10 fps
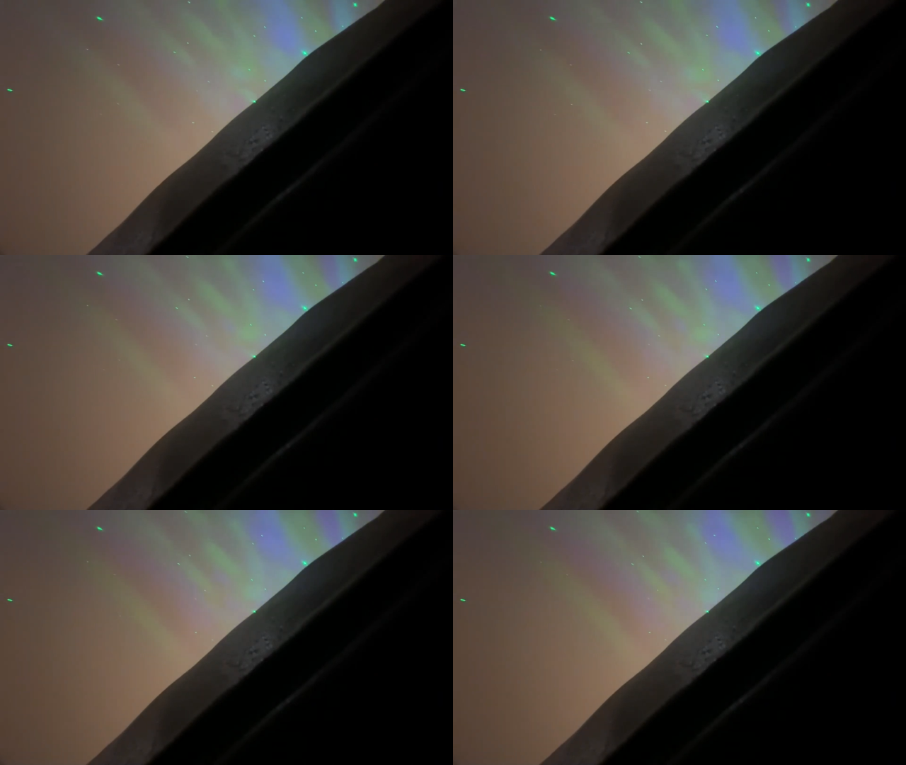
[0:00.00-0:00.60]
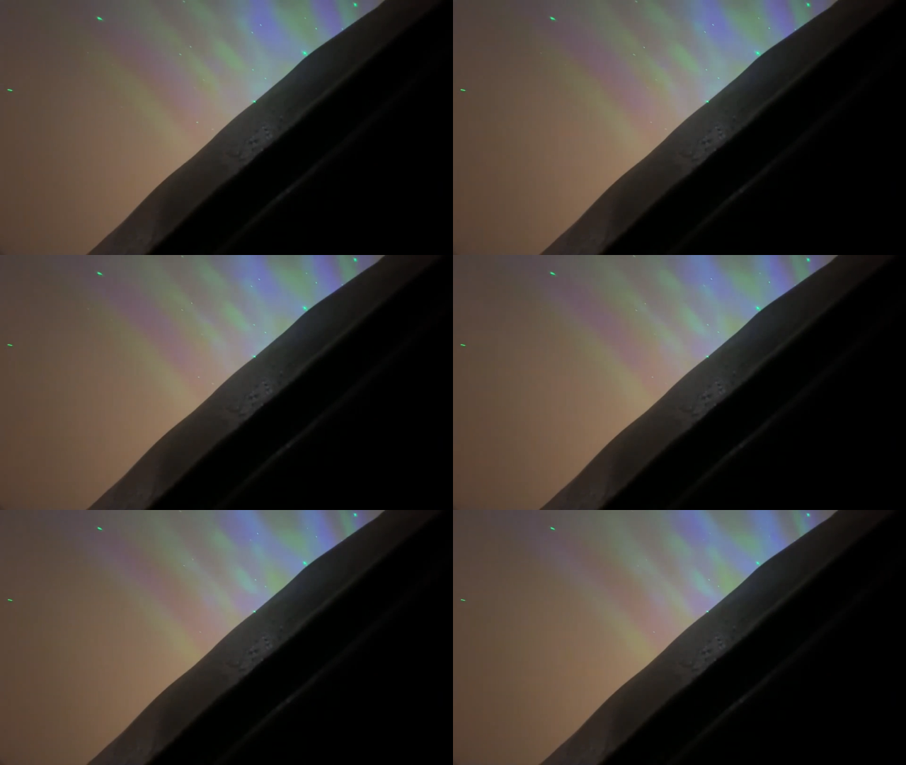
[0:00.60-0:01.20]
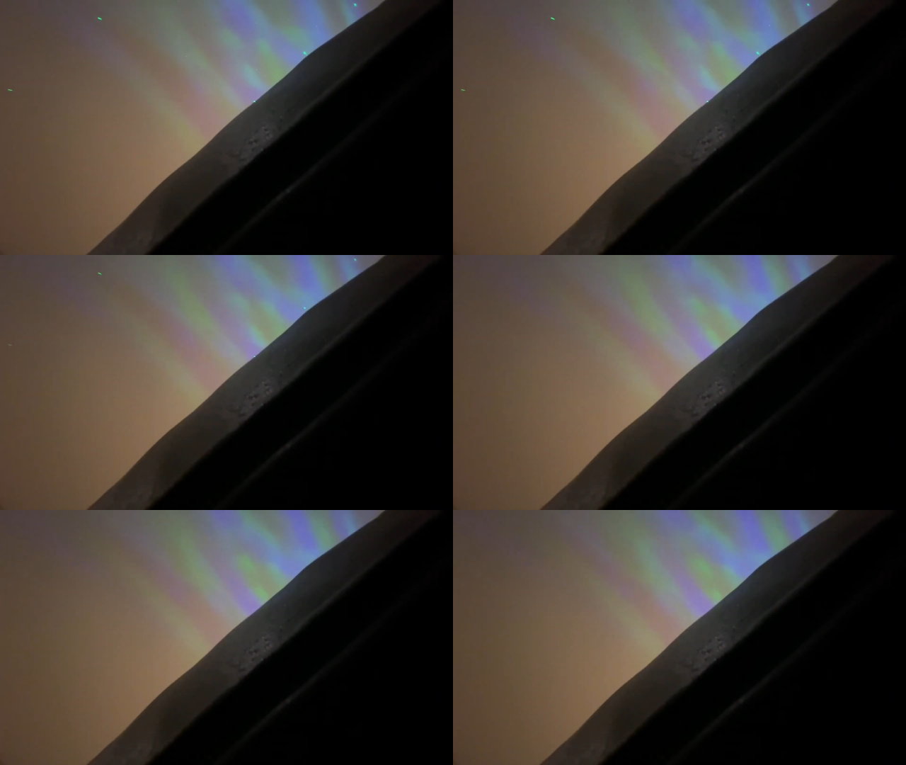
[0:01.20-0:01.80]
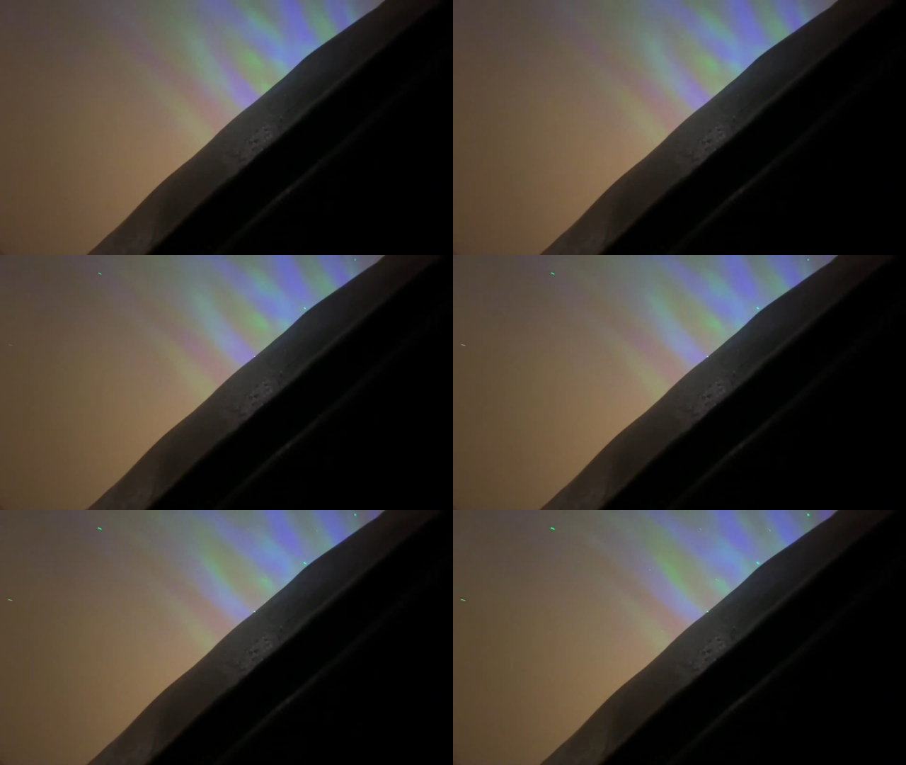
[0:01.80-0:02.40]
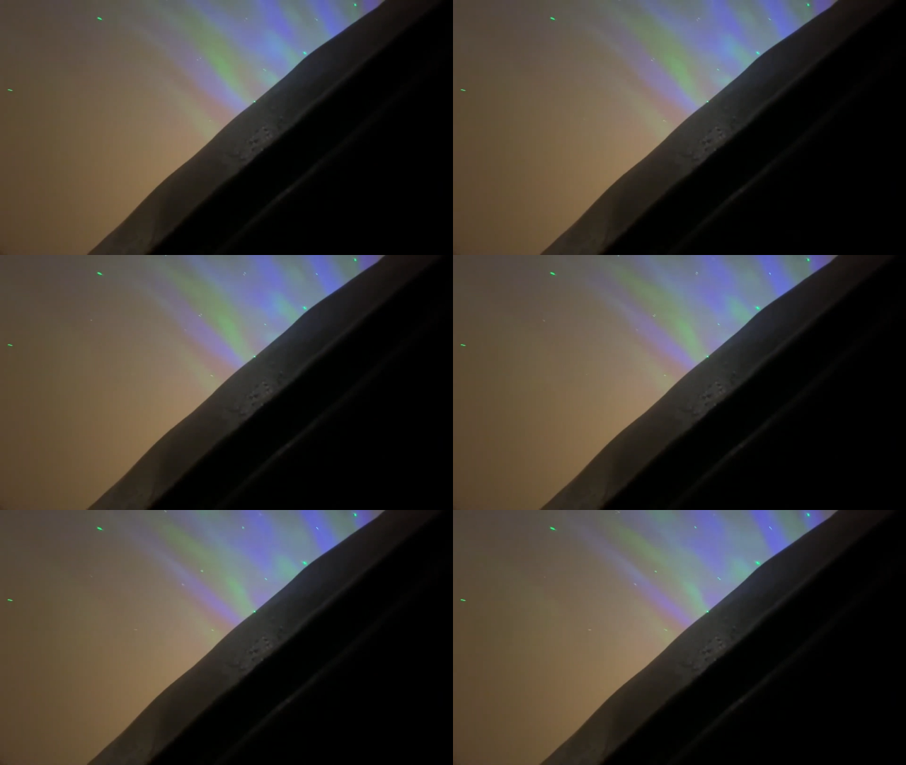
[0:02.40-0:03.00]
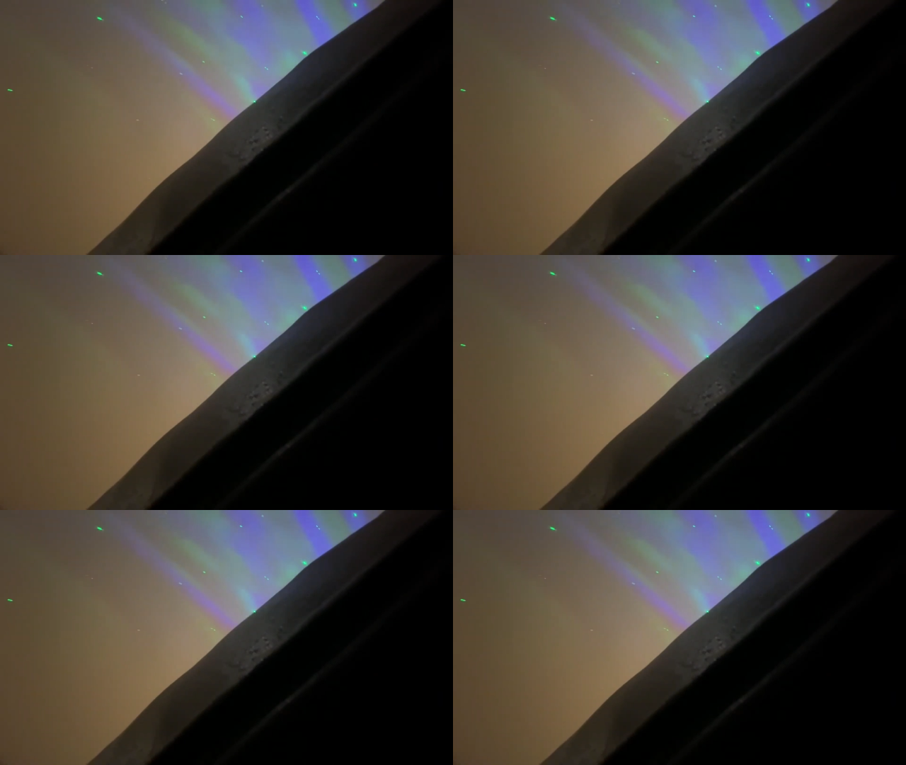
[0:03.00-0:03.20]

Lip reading: No face is visible, so there are no lips to read.